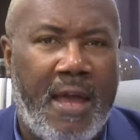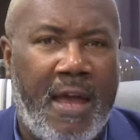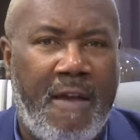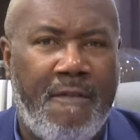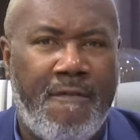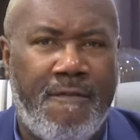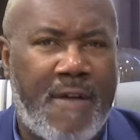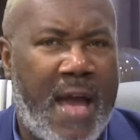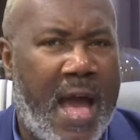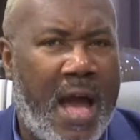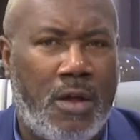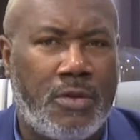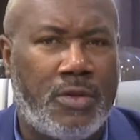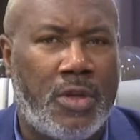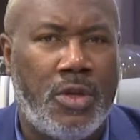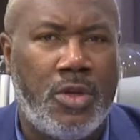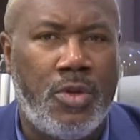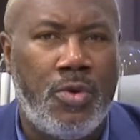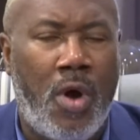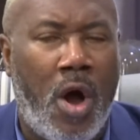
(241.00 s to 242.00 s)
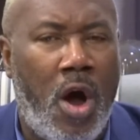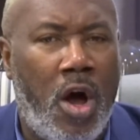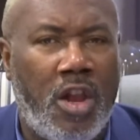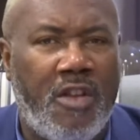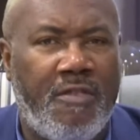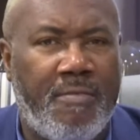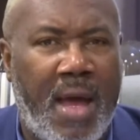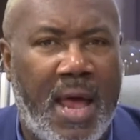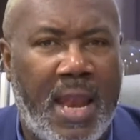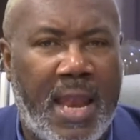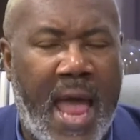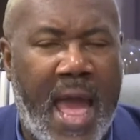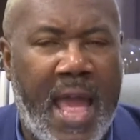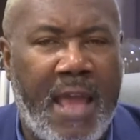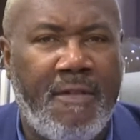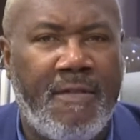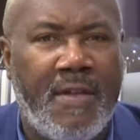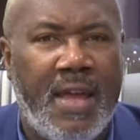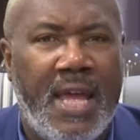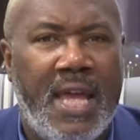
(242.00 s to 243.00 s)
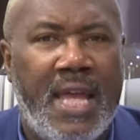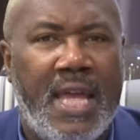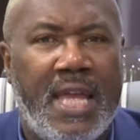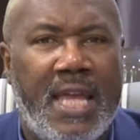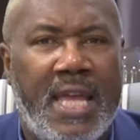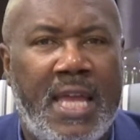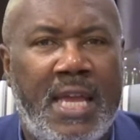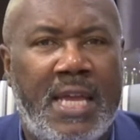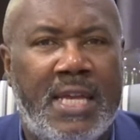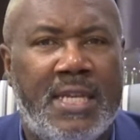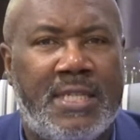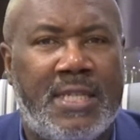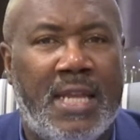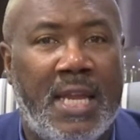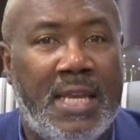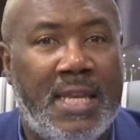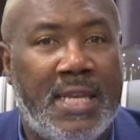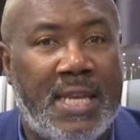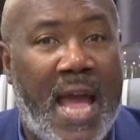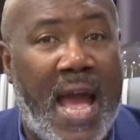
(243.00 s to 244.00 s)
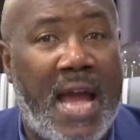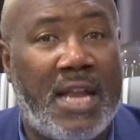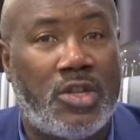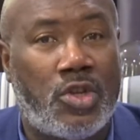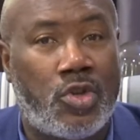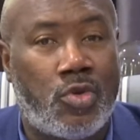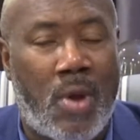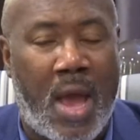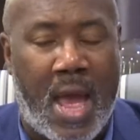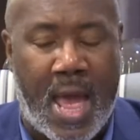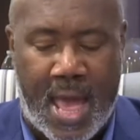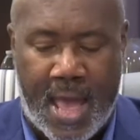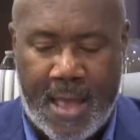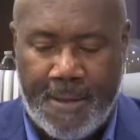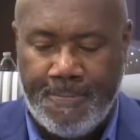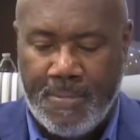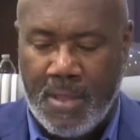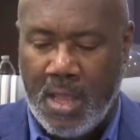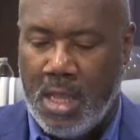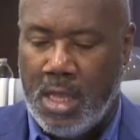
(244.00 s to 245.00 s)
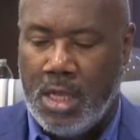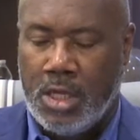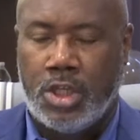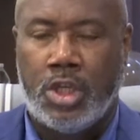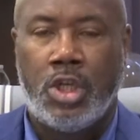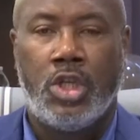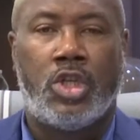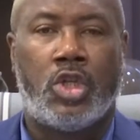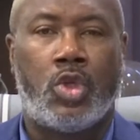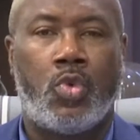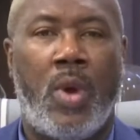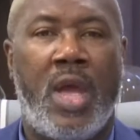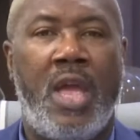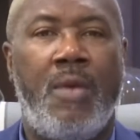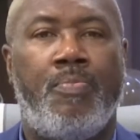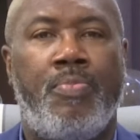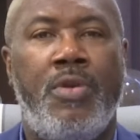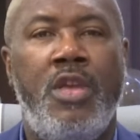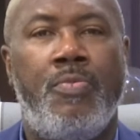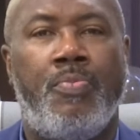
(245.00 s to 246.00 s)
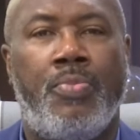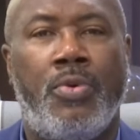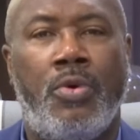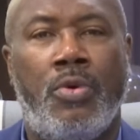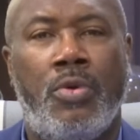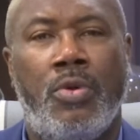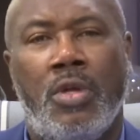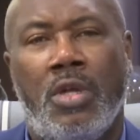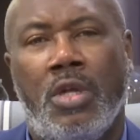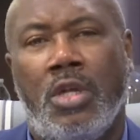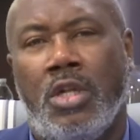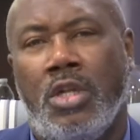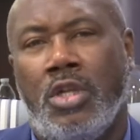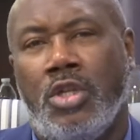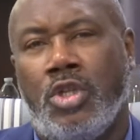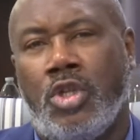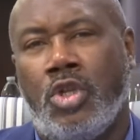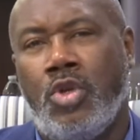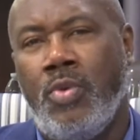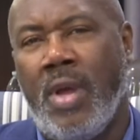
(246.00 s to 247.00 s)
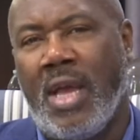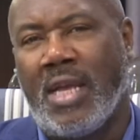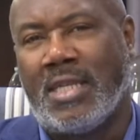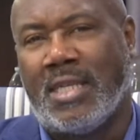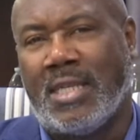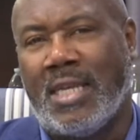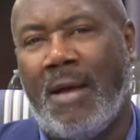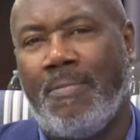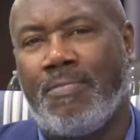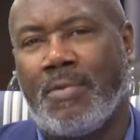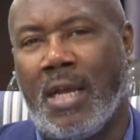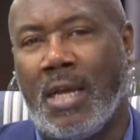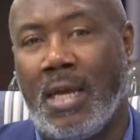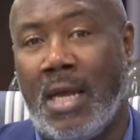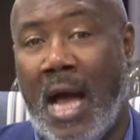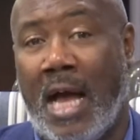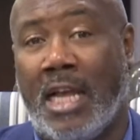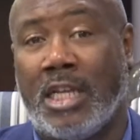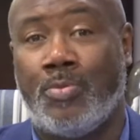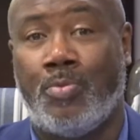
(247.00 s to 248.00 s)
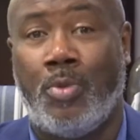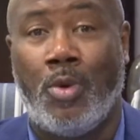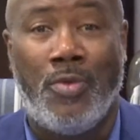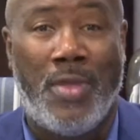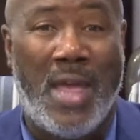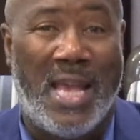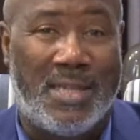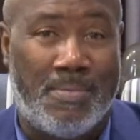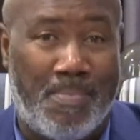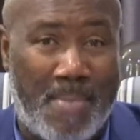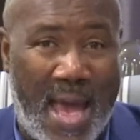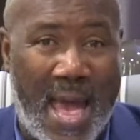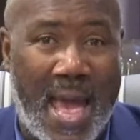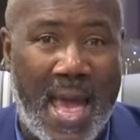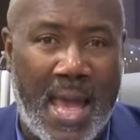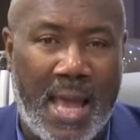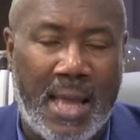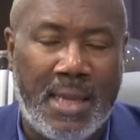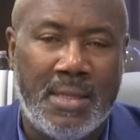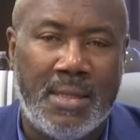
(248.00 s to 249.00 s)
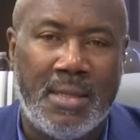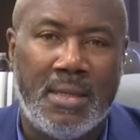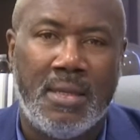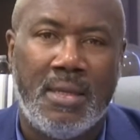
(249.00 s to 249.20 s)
have vowed to do all of my life is to not try to sway people to accept the gospel that's mine,